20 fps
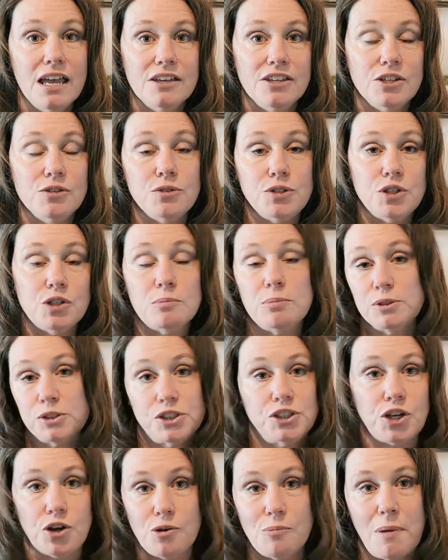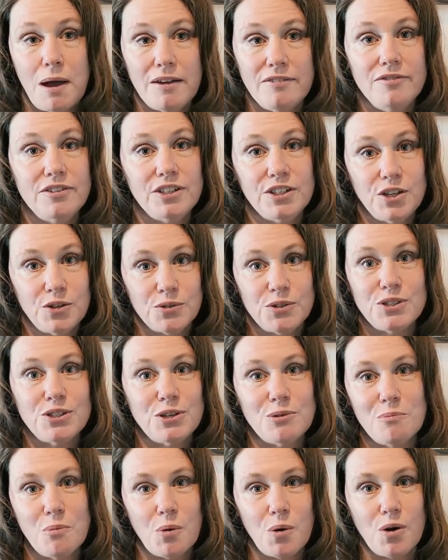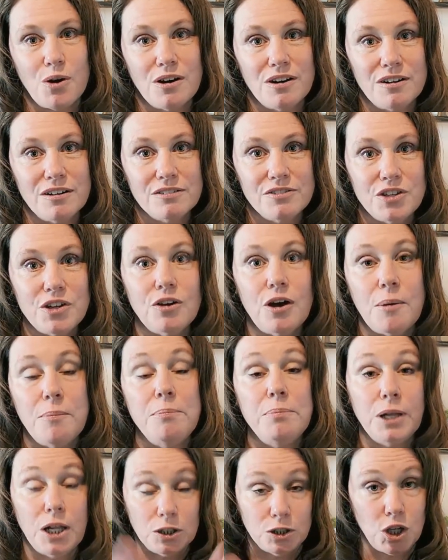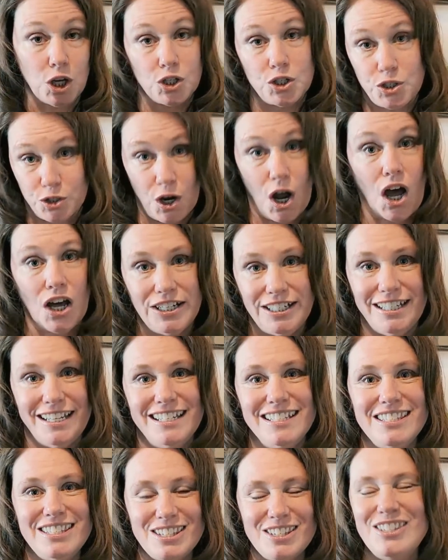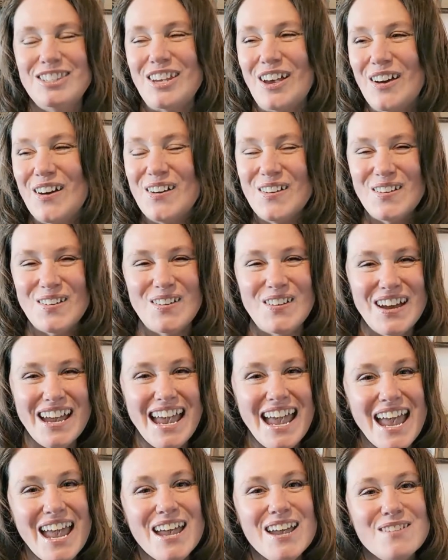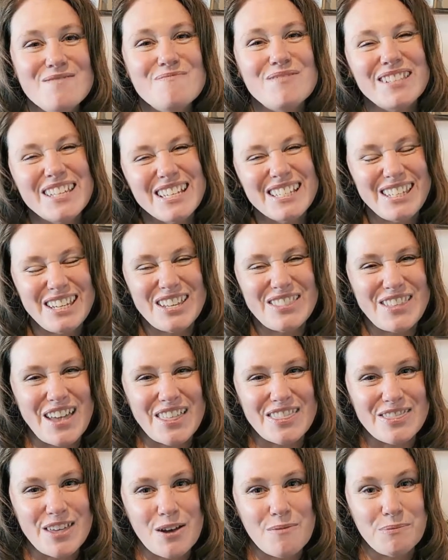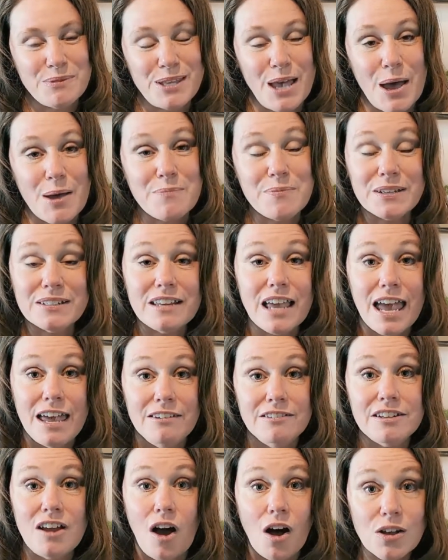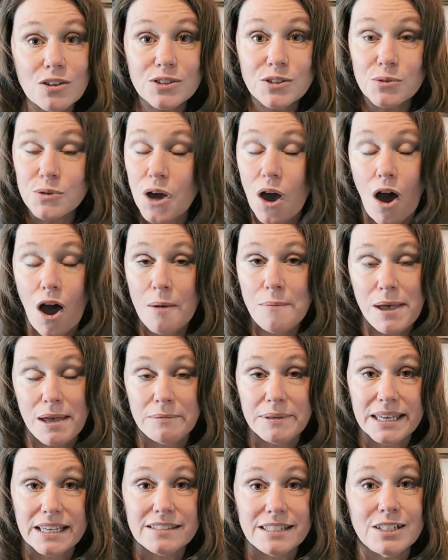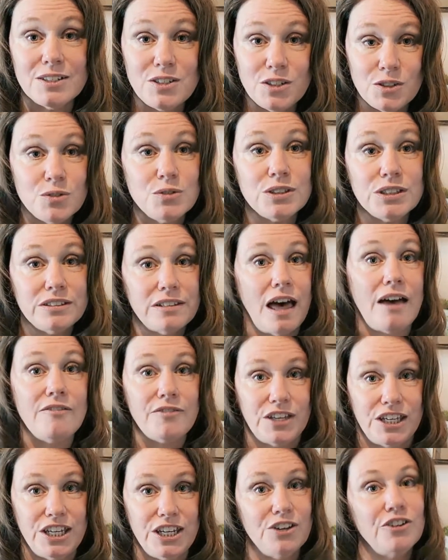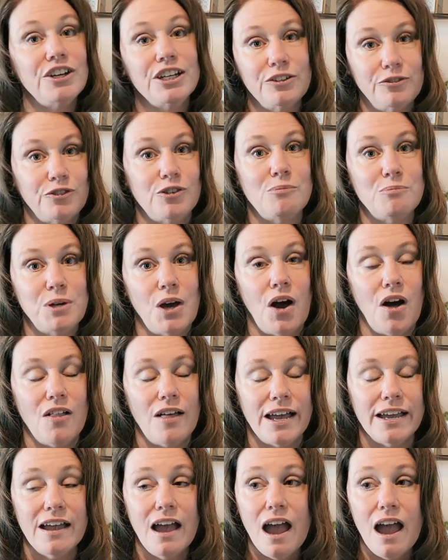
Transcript: YouTube will show my videos to a larger audience. So please hit that thumbs up, and also comment, because I do love hearing from y'all.